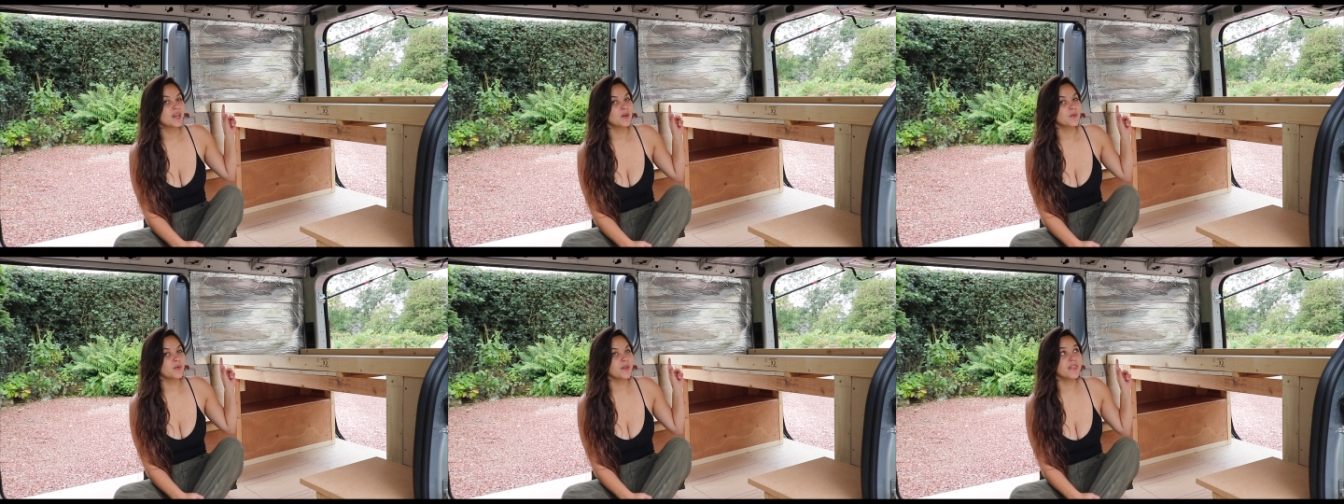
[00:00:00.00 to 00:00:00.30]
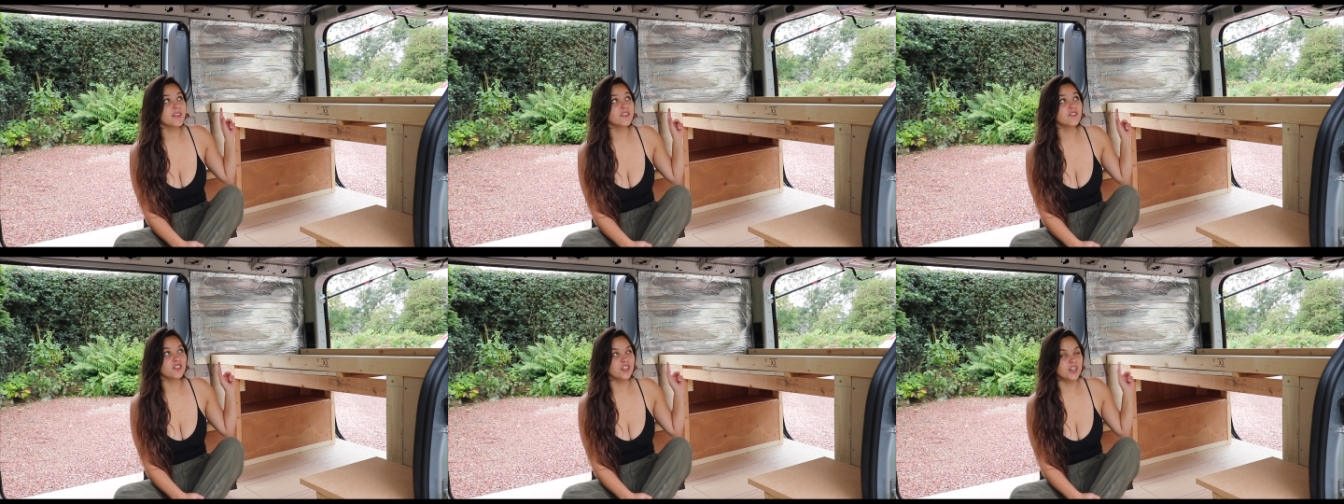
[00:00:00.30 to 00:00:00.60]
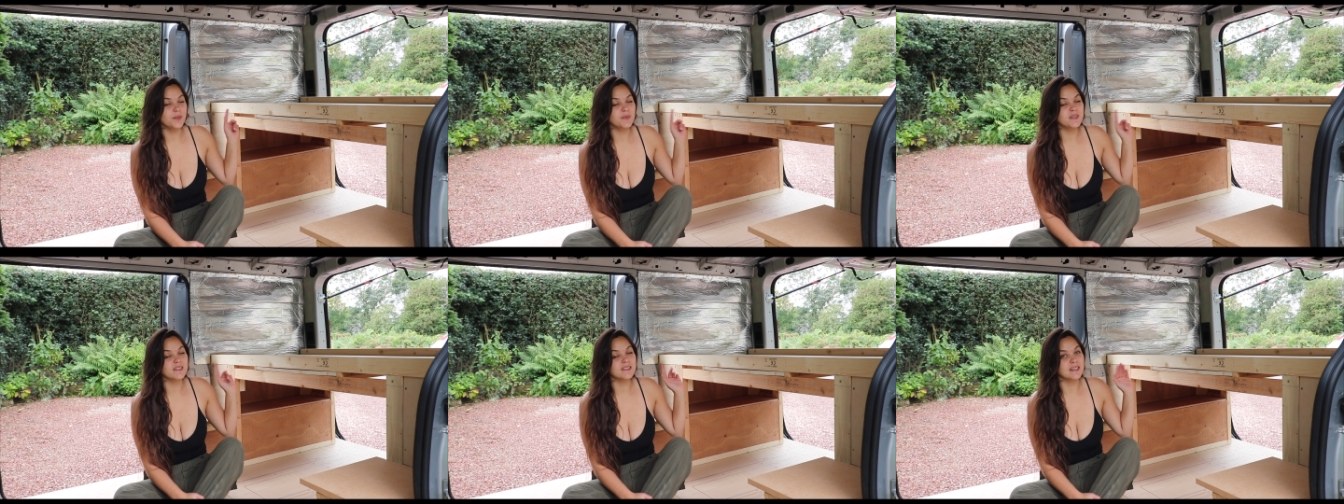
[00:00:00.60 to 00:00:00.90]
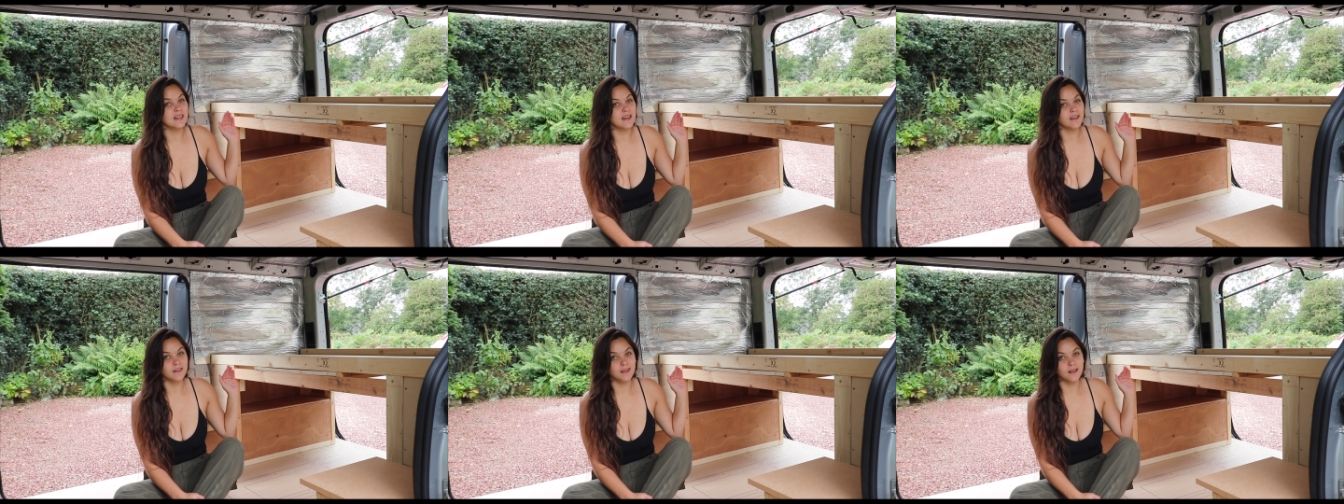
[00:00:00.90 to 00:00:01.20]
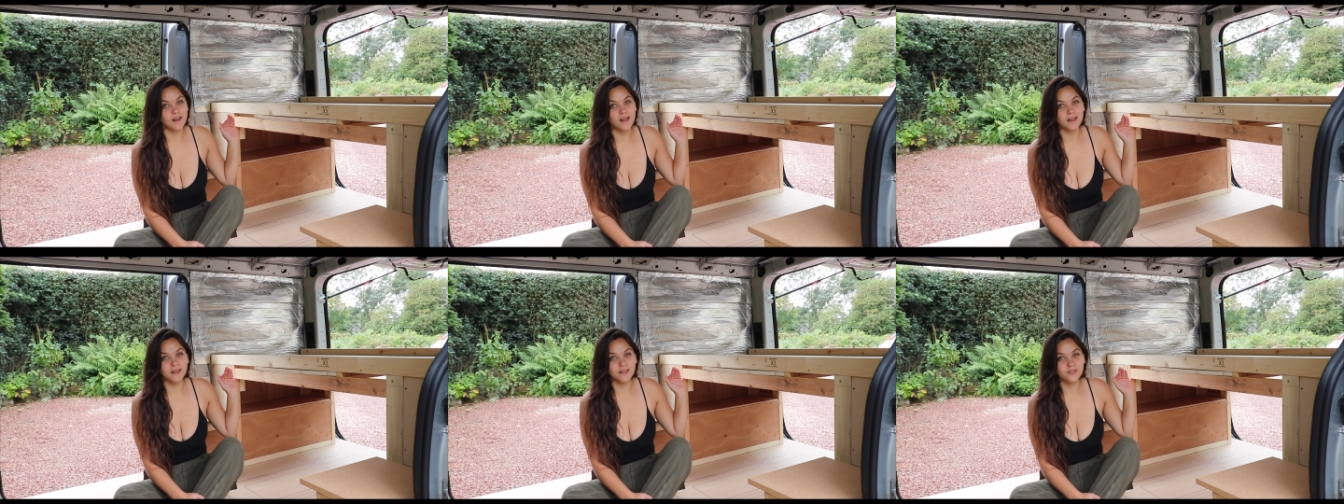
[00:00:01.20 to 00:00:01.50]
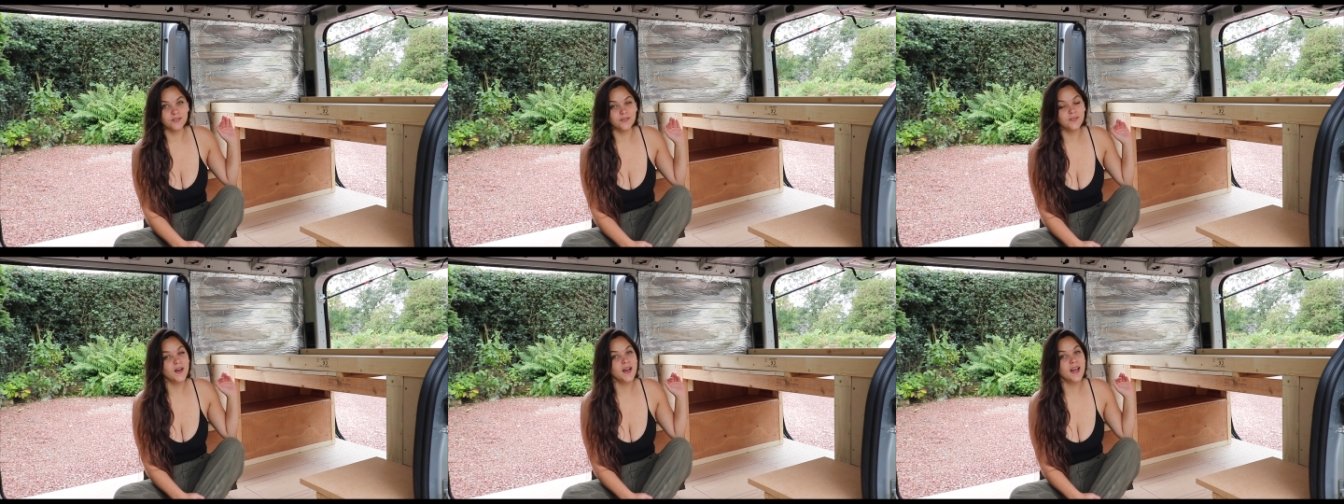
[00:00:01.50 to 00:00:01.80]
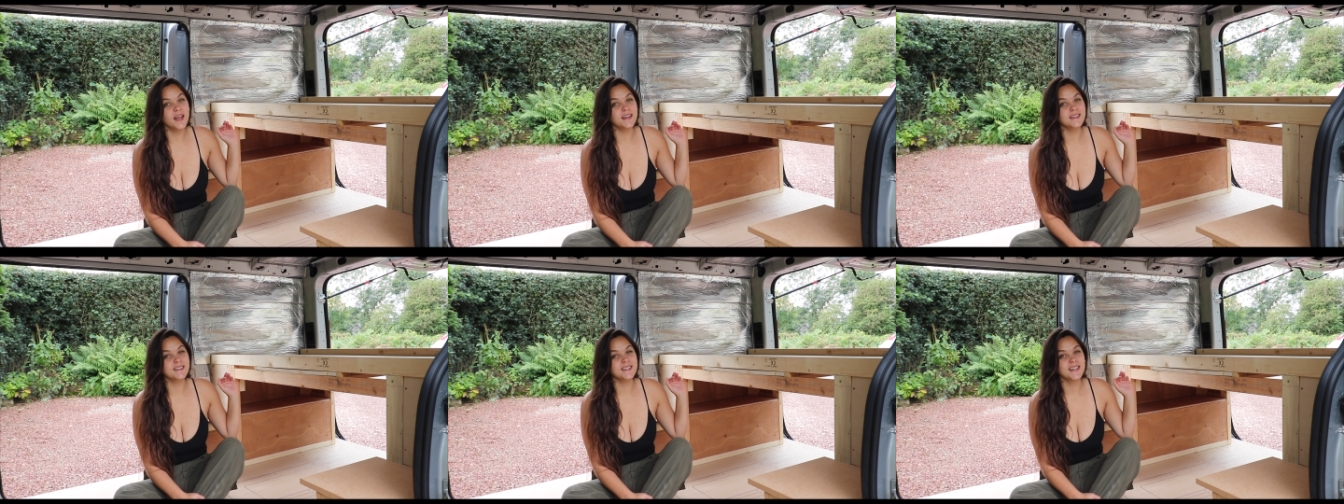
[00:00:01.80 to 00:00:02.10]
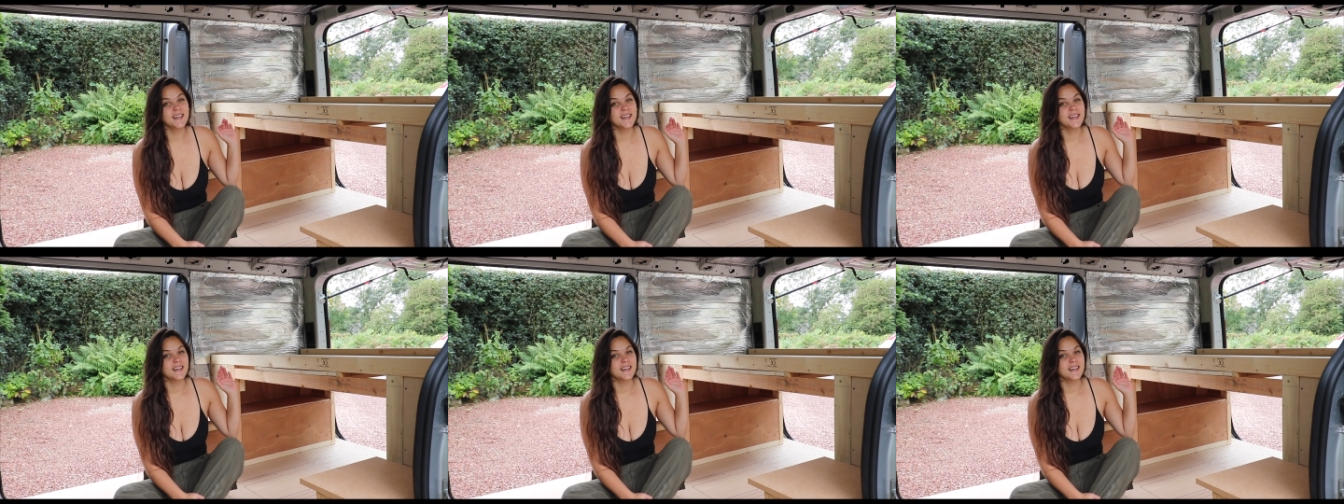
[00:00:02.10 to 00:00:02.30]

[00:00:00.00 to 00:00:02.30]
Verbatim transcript: with the cheapest cladding I could find,